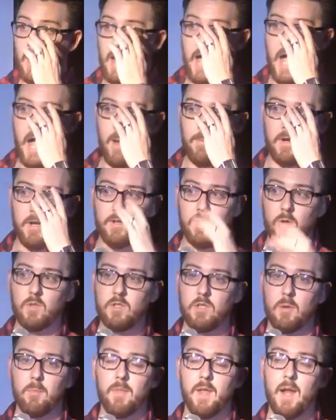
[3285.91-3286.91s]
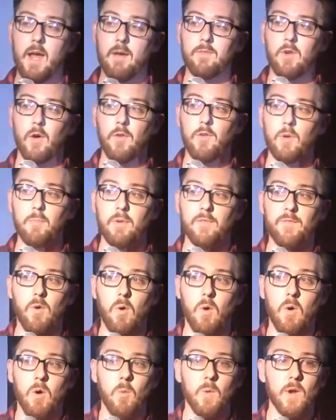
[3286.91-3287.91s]
I'm going to do something that I've not done
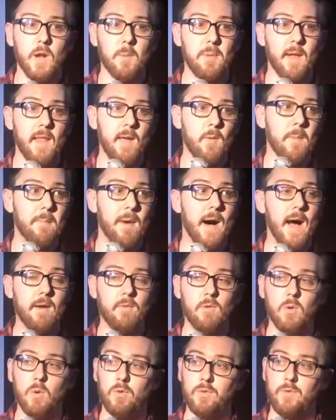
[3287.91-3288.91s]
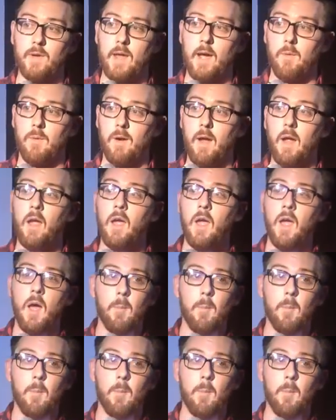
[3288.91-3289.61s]
before and play with my rules now, right?